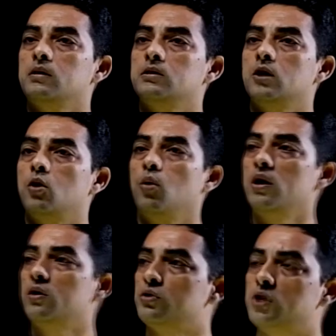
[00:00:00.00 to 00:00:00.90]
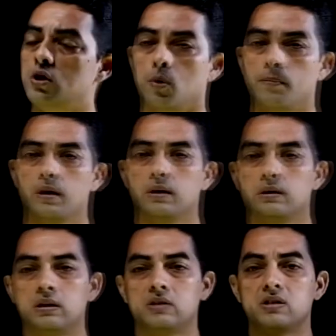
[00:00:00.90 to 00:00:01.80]
is equal to 0.
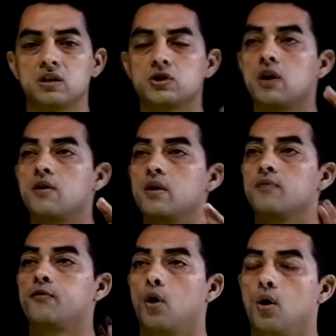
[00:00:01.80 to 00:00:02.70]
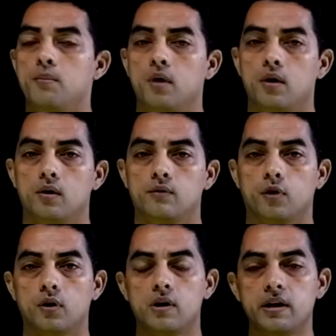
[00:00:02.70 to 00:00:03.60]
This is a general form
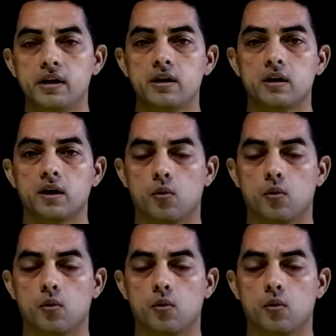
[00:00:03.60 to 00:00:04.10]
for a linear